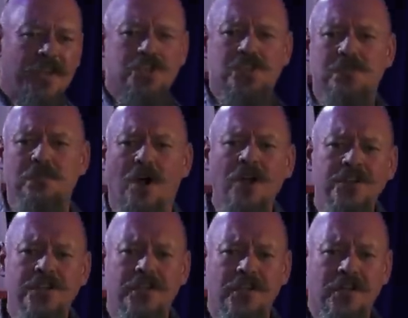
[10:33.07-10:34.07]
and
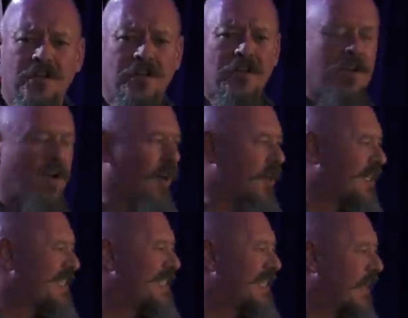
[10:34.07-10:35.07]
smart are,
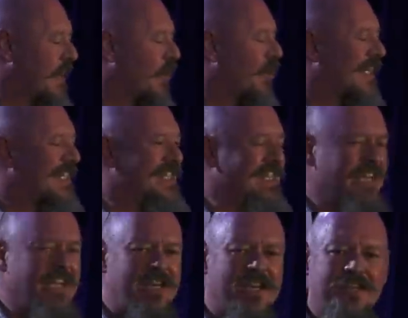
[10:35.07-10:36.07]
ex- are
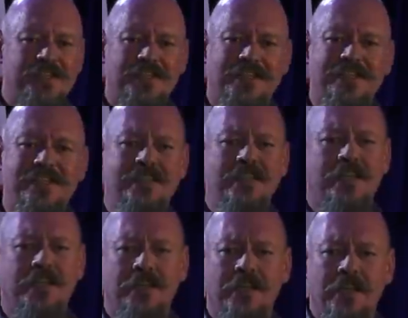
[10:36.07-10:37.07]
exceeding and
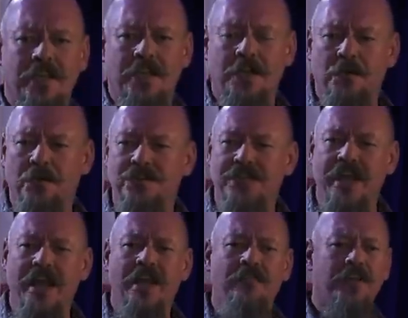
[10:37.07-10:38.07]
succeeding in almost
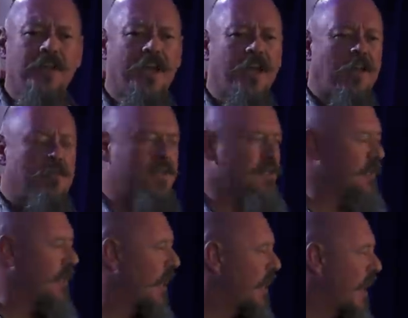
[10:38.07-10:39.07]
every elements
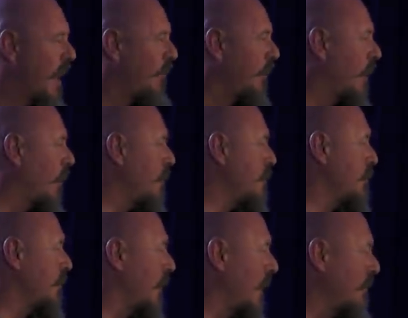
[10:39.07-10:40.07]
and every areas
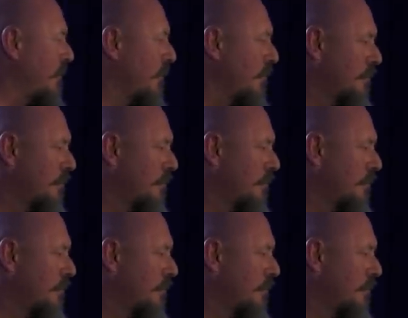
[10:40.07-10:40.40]
of life